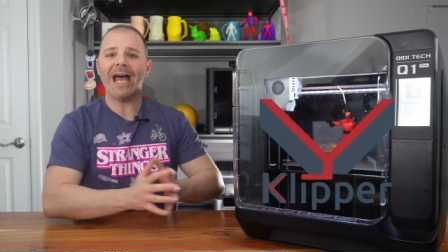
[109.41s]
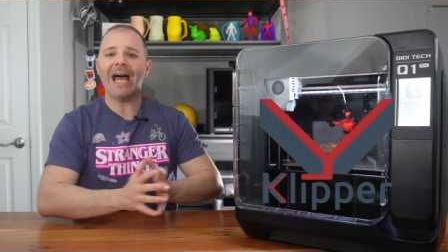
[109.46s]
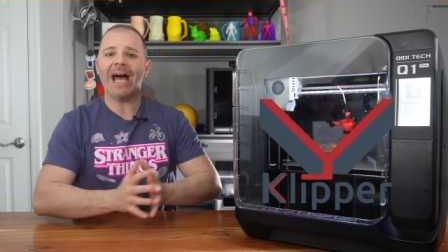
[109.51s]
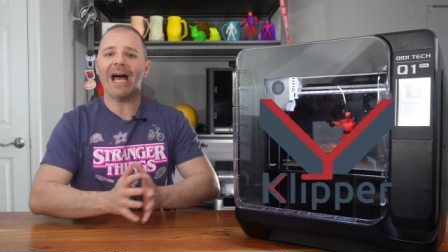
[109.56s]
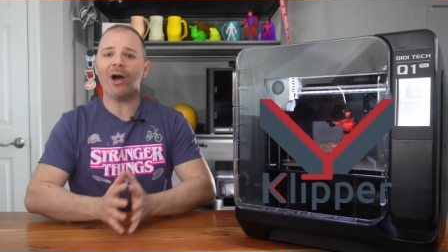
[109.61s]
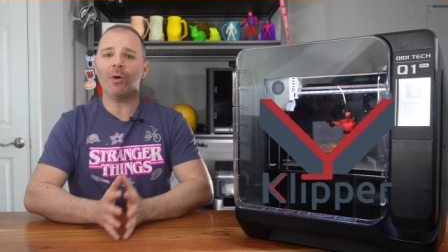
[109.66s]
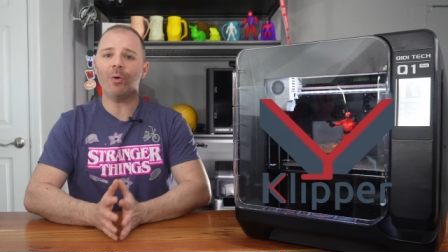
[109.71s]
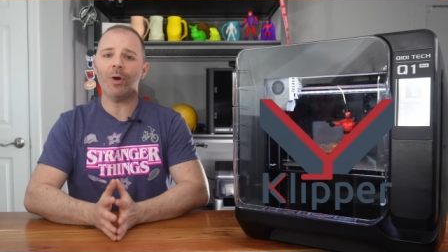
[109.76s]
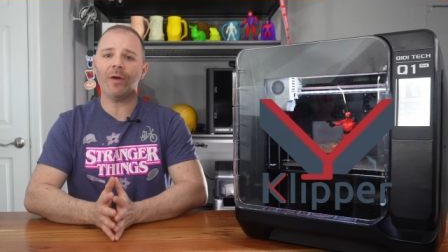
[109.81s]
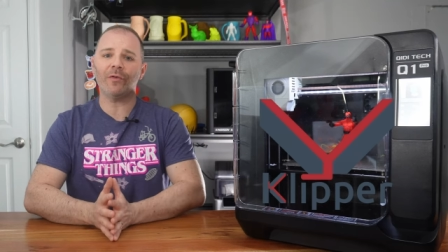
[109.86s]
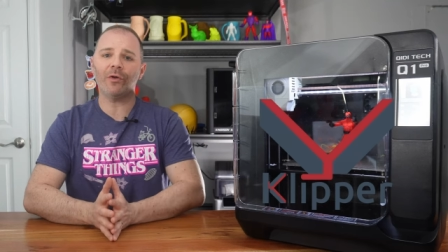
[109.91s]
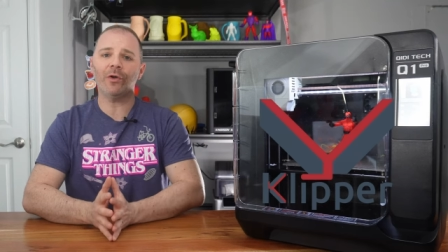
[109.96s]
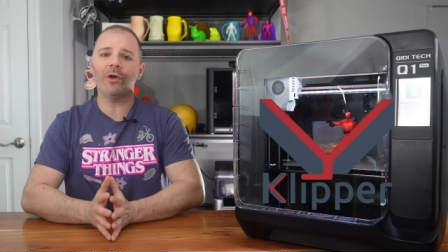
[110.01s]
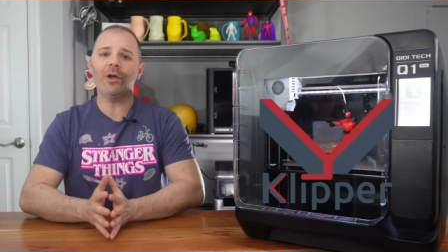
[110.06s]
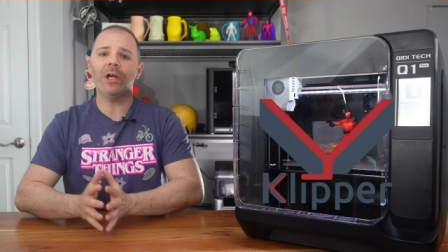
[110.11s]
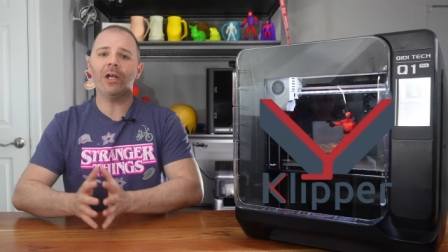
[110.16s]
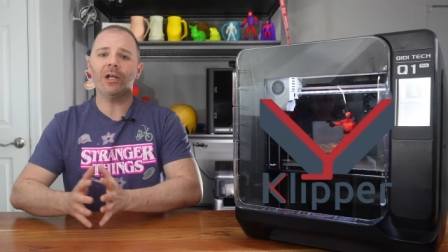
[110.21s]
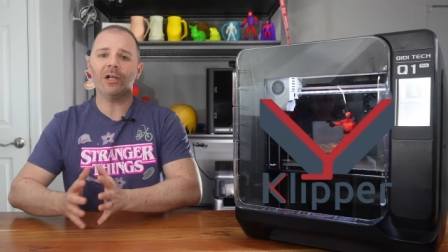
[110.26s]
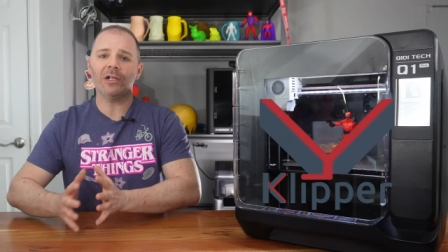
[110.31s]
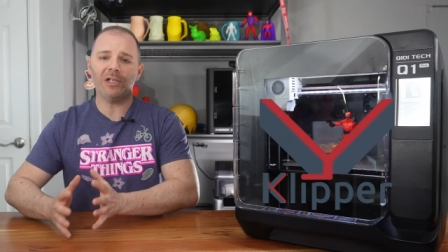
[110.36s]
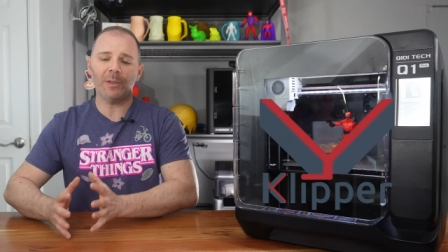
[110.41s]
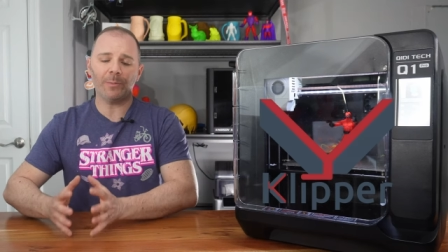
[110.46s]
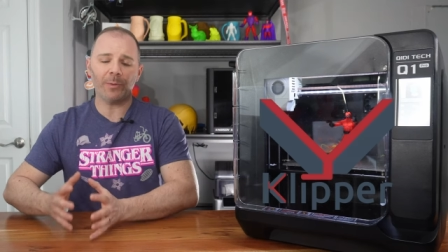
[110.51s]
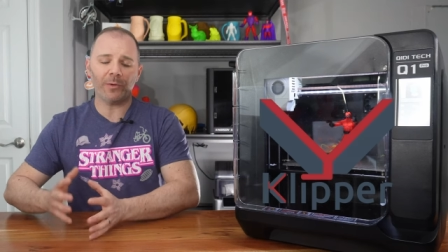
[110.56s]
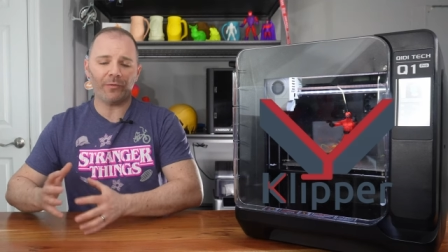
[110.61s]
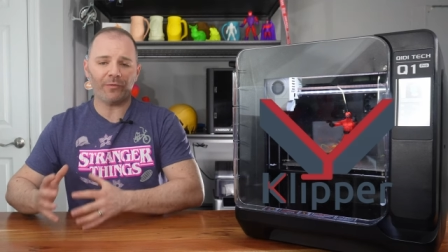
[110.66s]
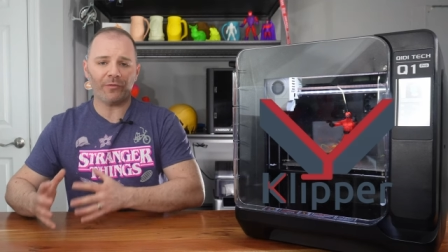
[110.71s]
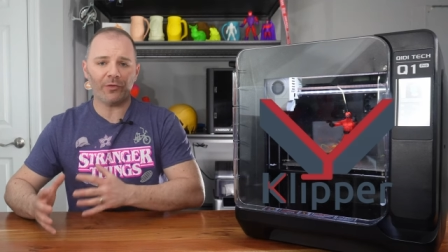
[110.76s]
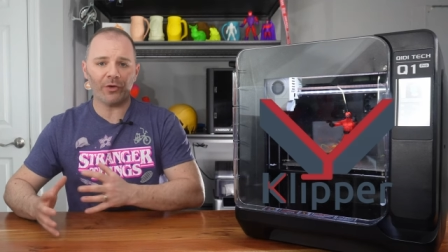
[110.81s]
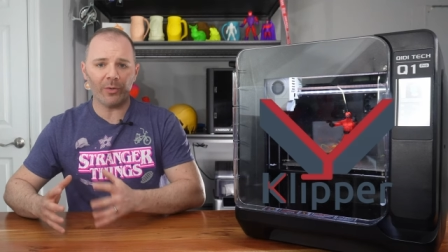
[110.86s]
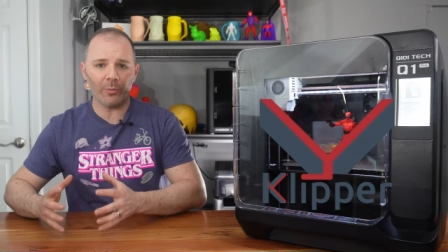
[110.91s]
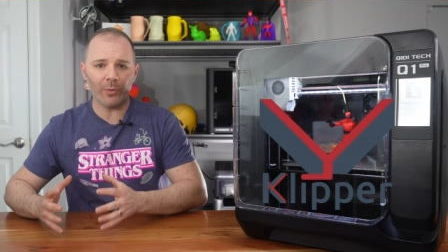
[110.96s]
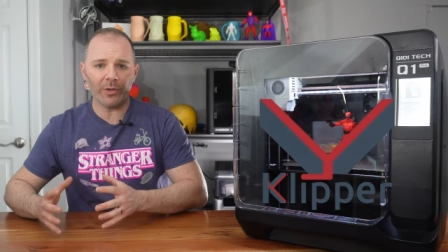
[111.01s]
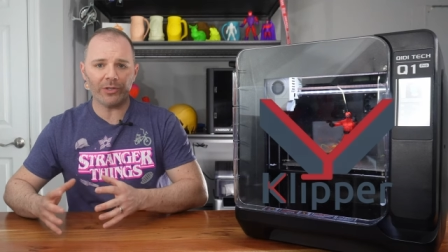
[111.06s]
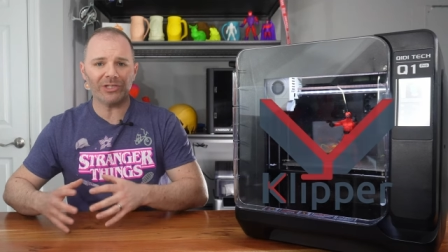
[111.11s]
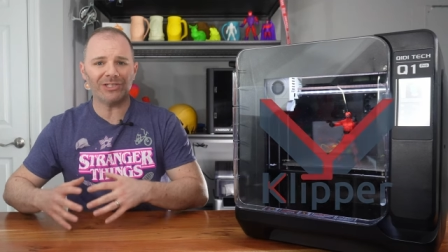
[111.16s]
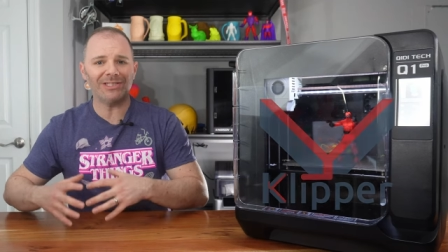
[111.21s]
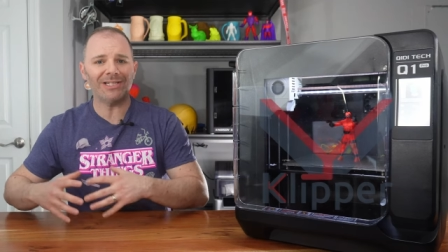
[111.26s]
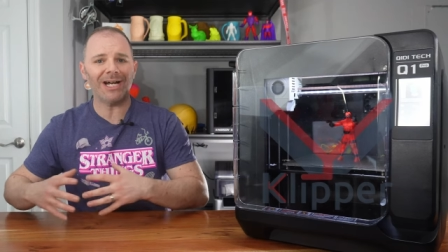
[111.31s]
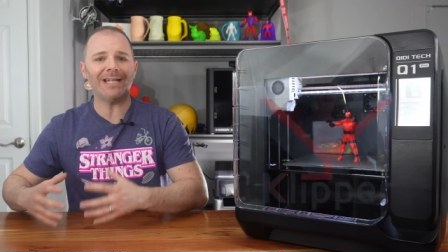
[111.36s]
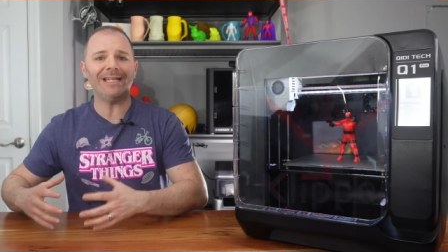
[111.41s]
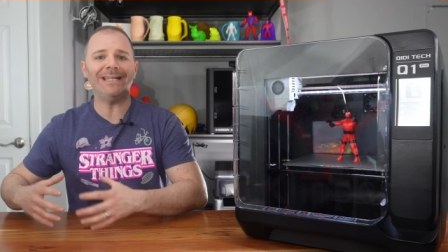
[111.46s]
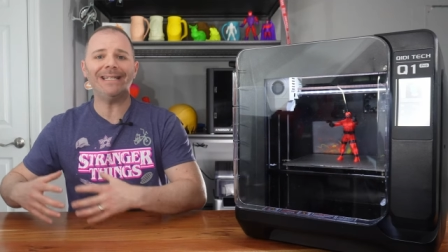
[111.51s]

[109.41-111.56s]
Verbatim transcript: However, Klipper firmware does not